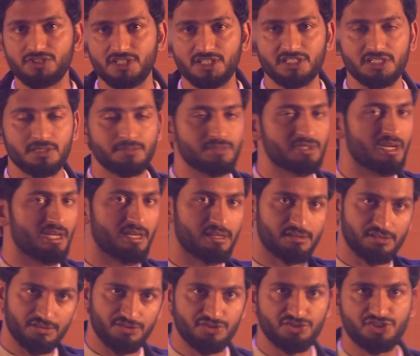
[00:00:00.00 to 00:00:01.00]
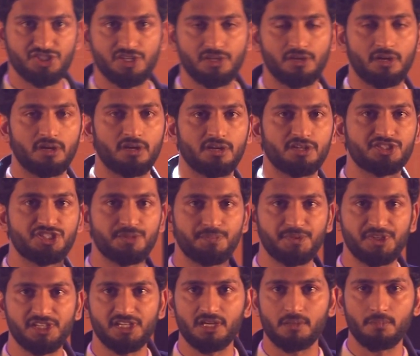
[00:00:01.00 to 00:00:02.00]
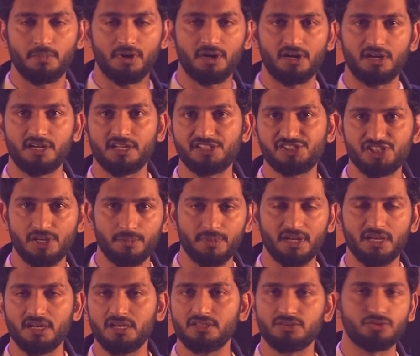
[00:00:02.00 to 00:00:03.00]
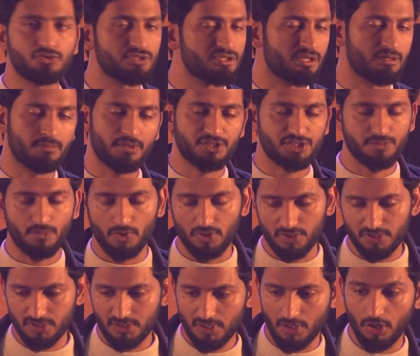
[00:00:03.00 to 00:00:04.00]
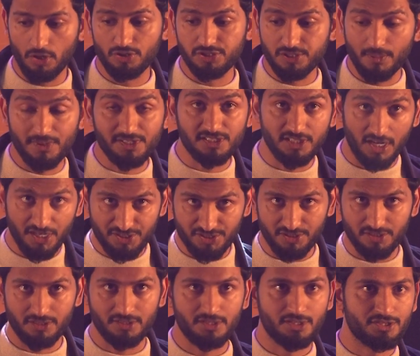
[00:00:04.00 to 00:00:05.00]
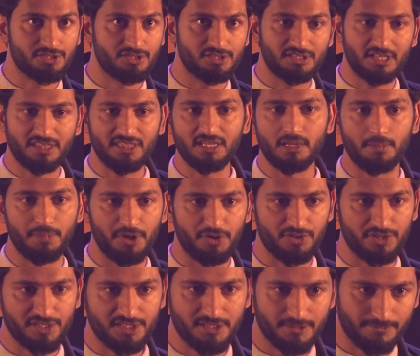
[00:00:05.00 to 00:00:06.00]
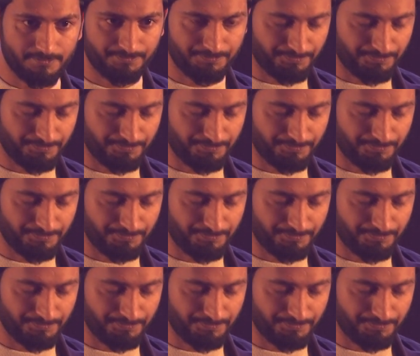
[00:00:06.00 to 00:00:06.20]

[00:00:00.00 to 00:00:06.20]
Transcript: systems like GPT and Bard and Gemini, those are much smaller. Oh, these are much larger, so it's nothing compared to this.